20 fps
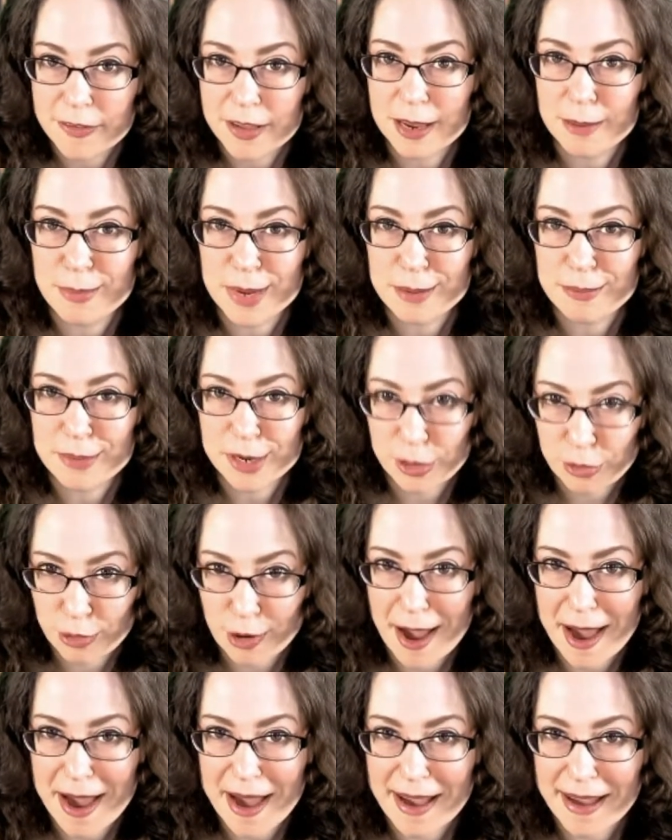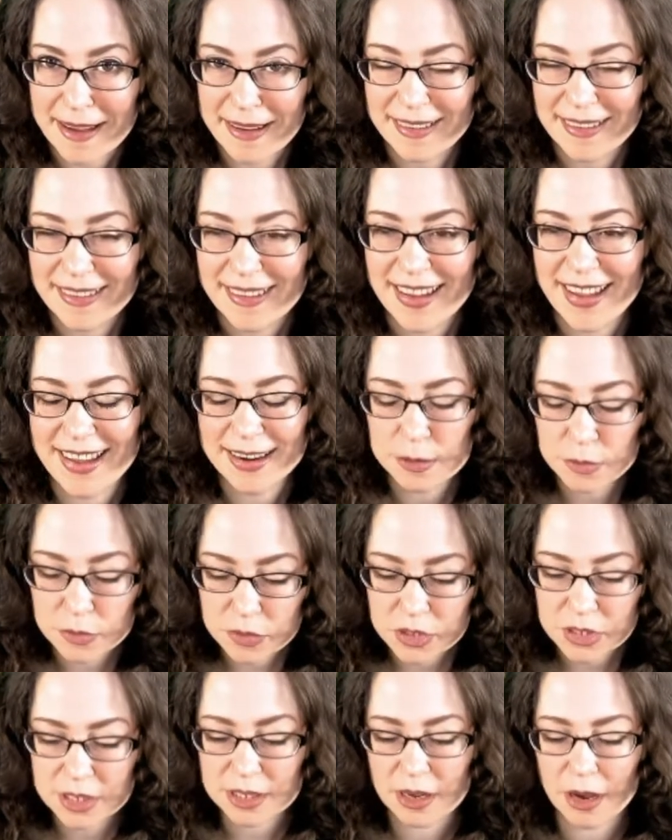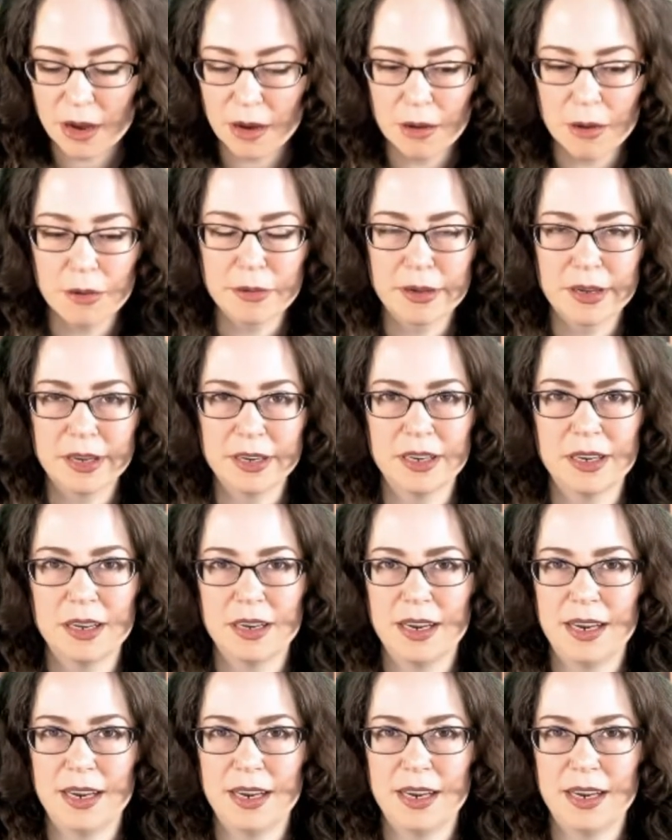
it made me cry, and it was so good.